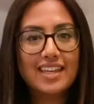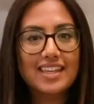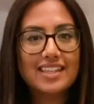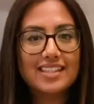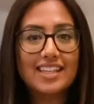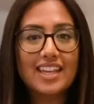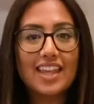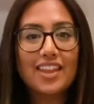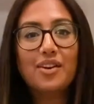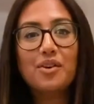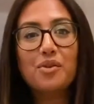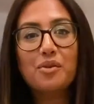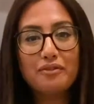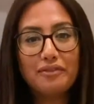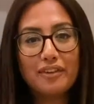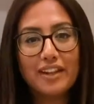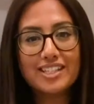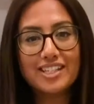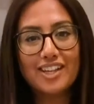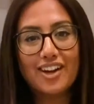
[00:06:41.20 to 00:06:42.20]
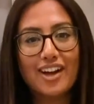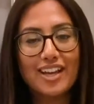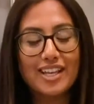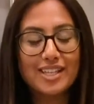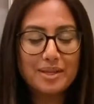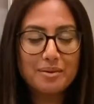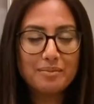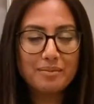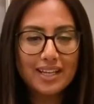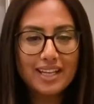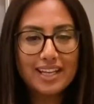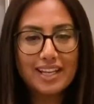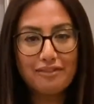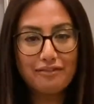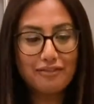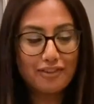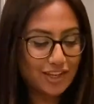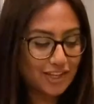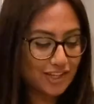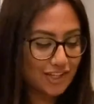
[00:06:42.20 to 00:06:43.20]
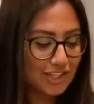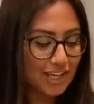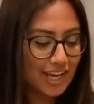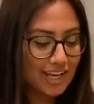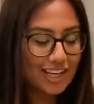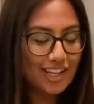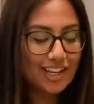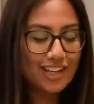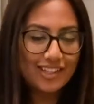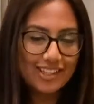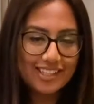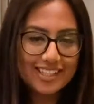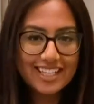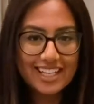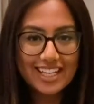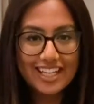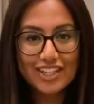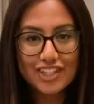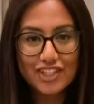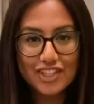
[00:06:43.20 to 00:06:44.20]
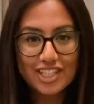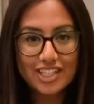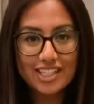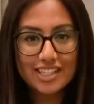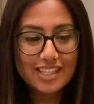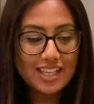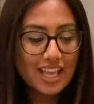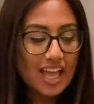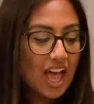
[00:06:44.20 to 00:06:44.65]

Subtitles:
So now the cornflake tart is completely finished and it looks delicious.